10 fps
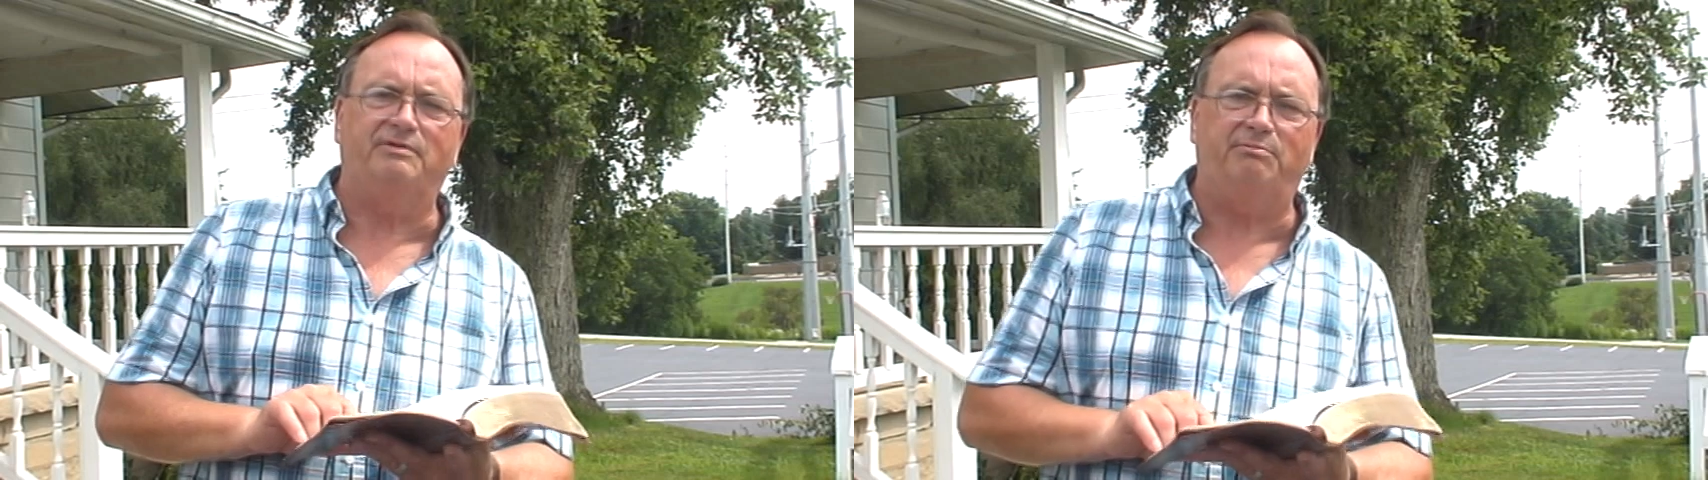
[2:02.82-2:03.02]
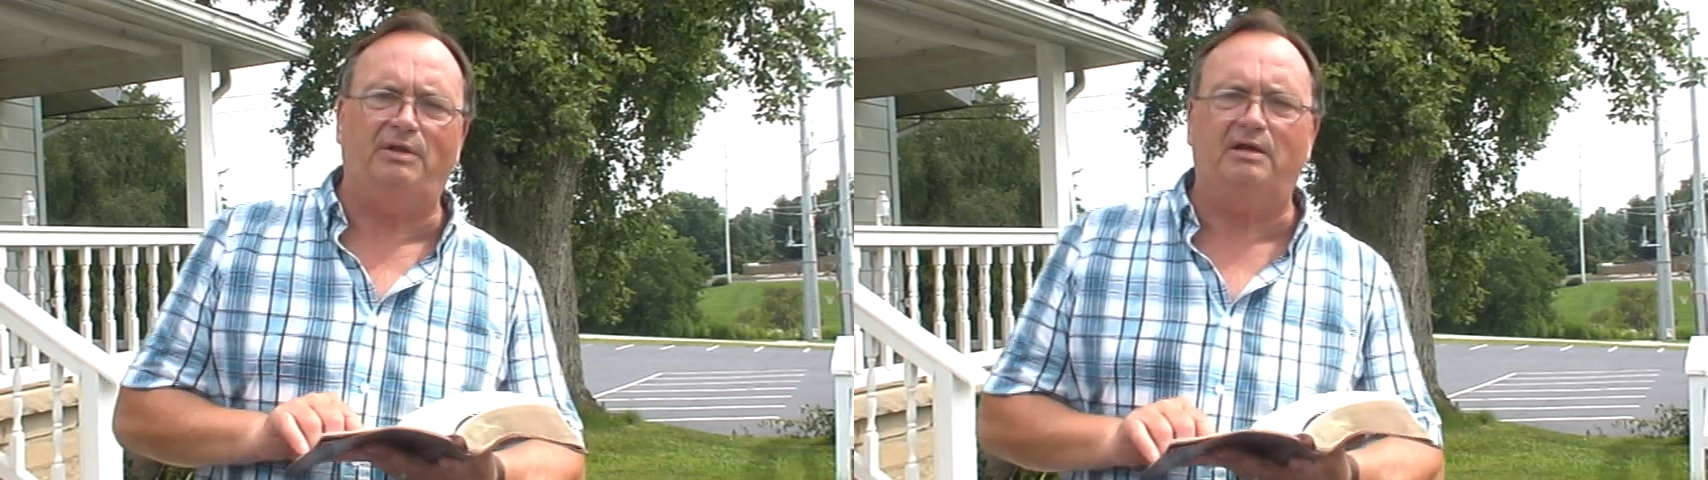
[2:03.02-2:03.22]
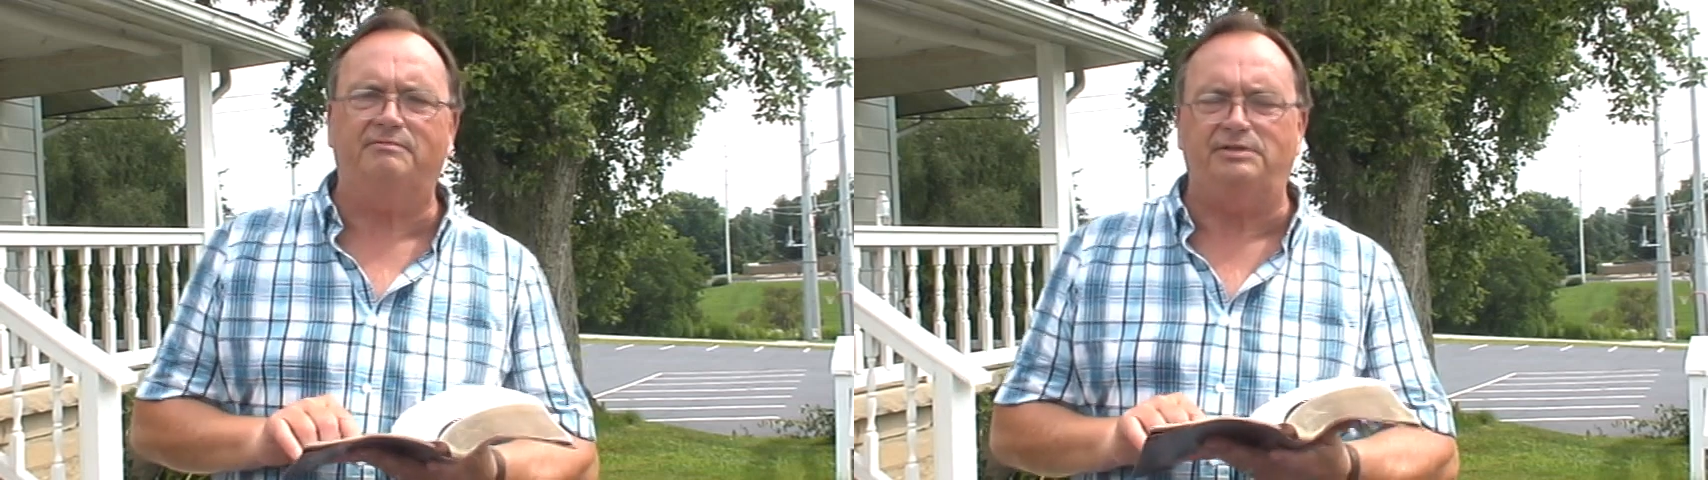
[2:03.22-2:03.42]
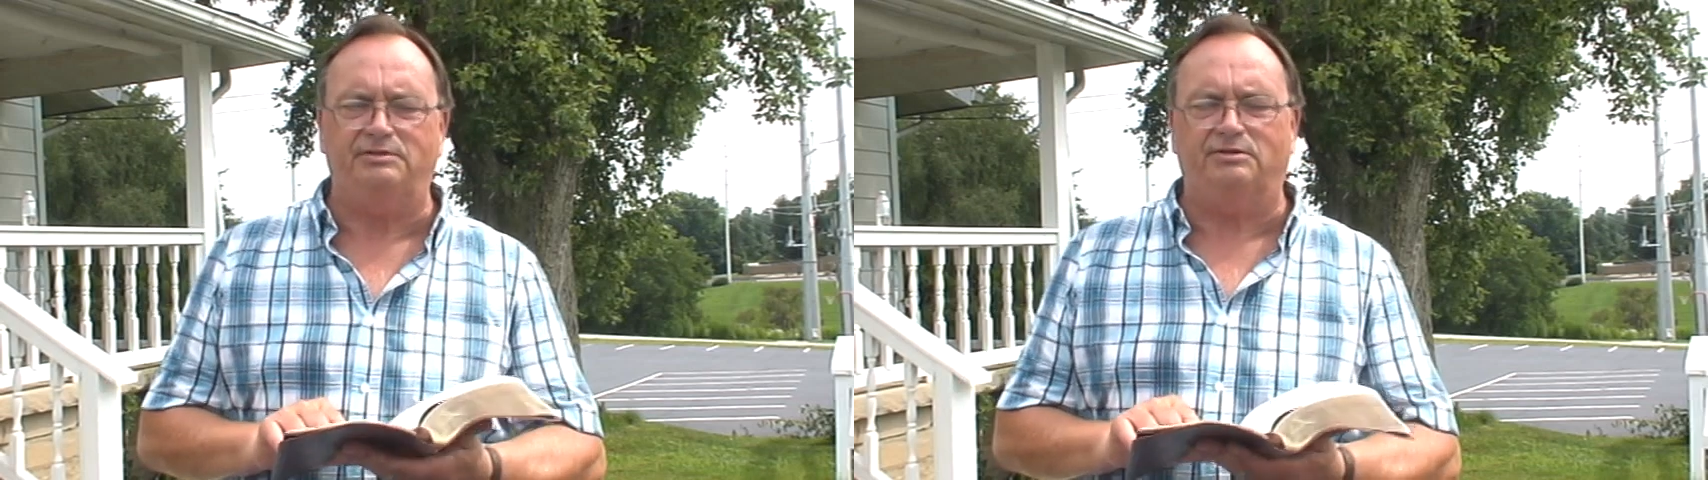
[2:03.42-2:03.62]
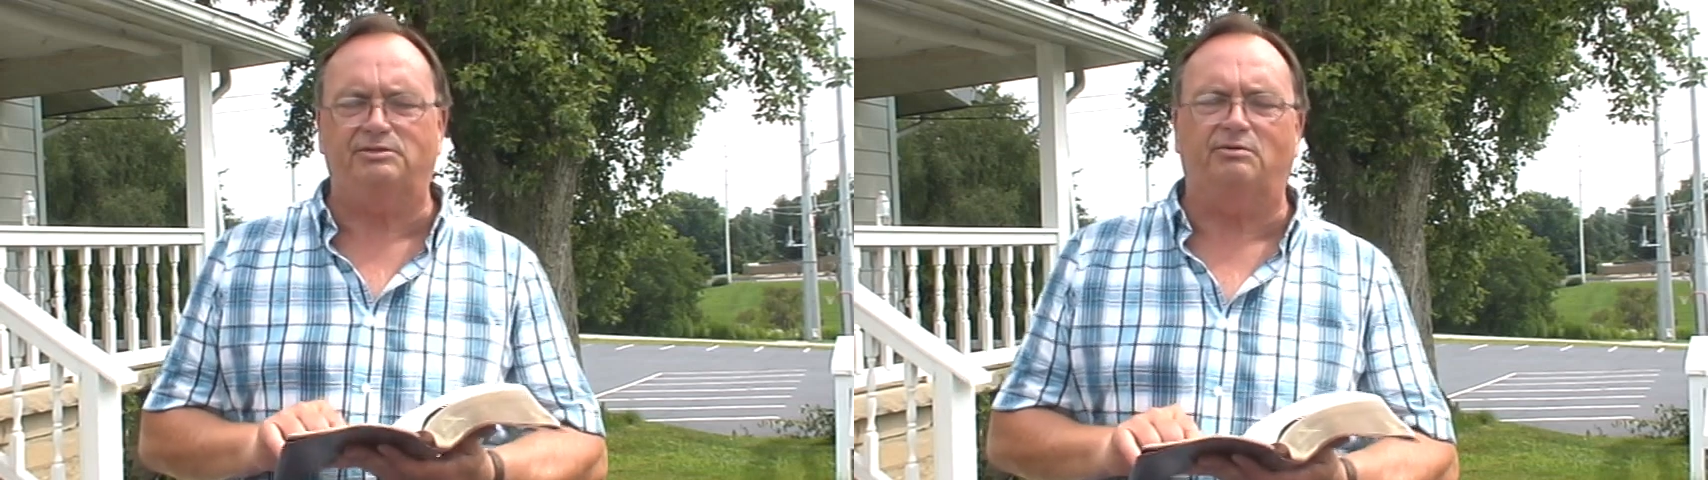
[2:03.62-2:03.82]
the blood of
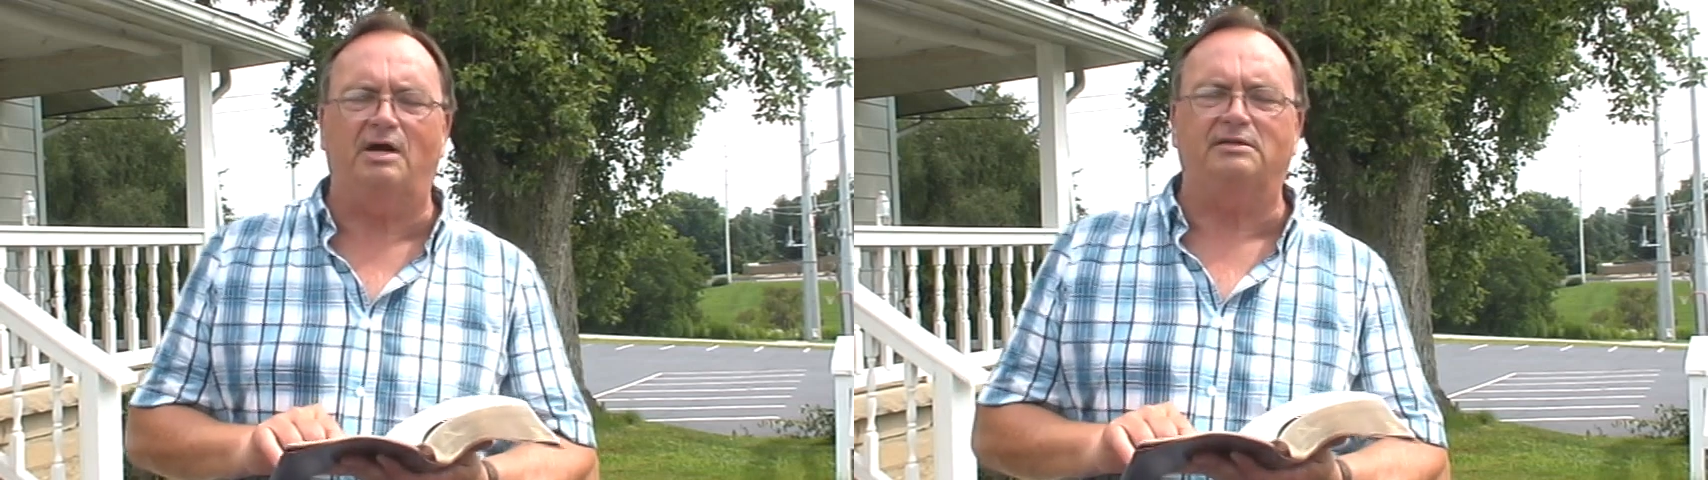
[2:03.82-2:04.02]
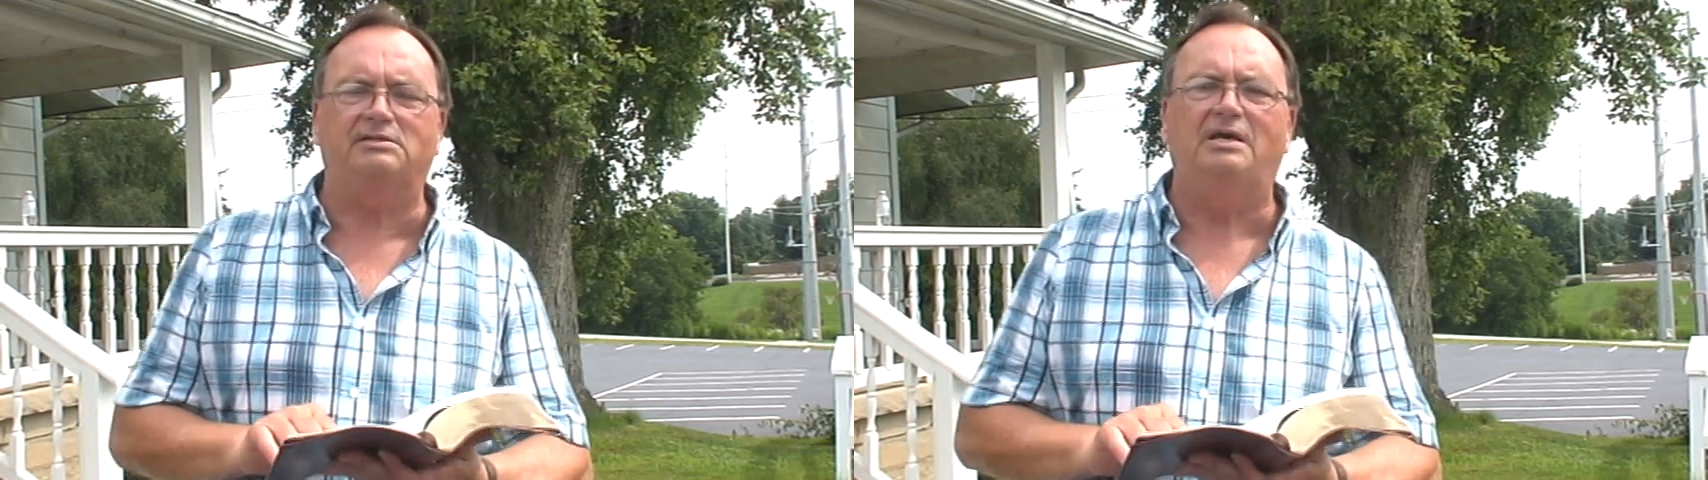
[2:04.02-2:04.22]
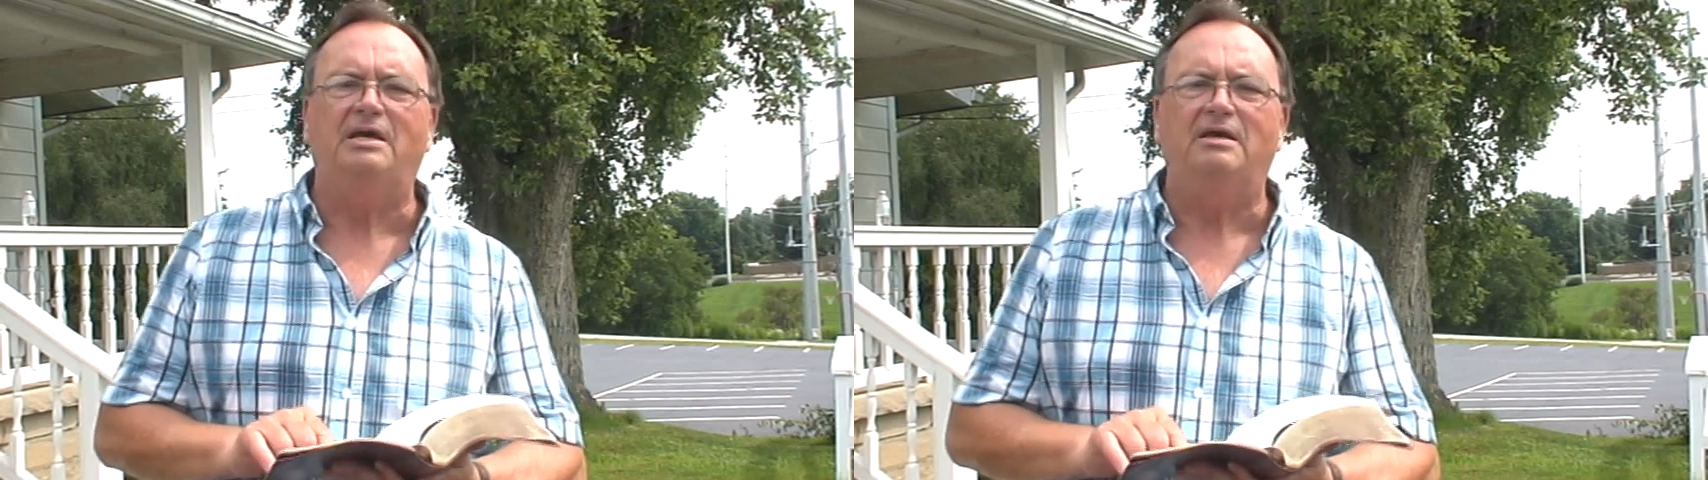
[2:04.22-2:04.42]
Jesus Christ